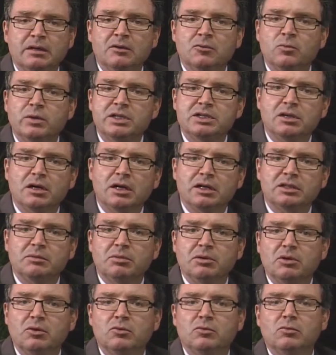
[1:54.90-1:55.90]
we talked
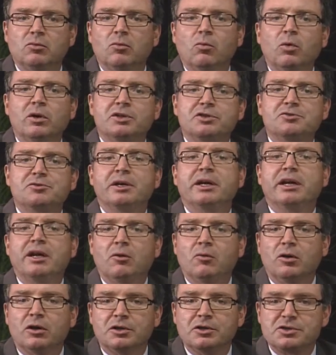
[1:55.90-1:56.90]
about what
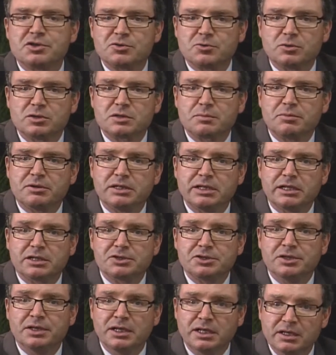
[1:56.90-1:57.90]
drinking water source
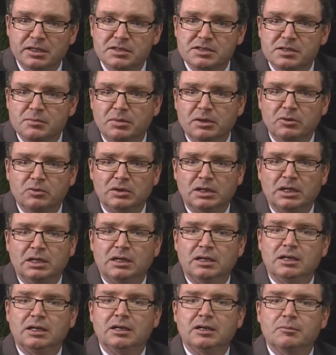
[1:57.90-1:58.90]
protection is, about
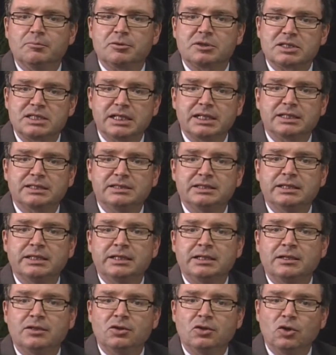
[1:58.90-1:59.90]

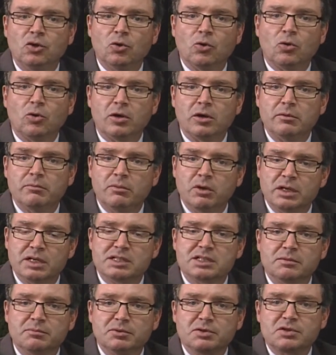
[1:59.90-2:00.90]
protecting your
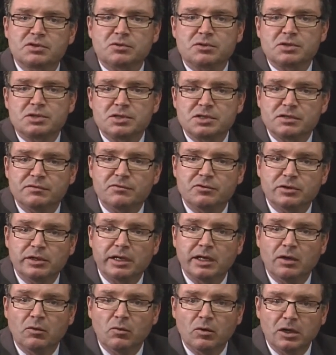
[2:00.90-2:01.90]
municipal sources of
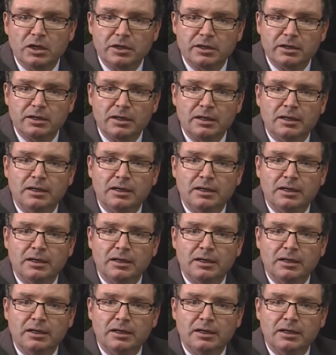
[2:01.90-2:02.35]
drinking water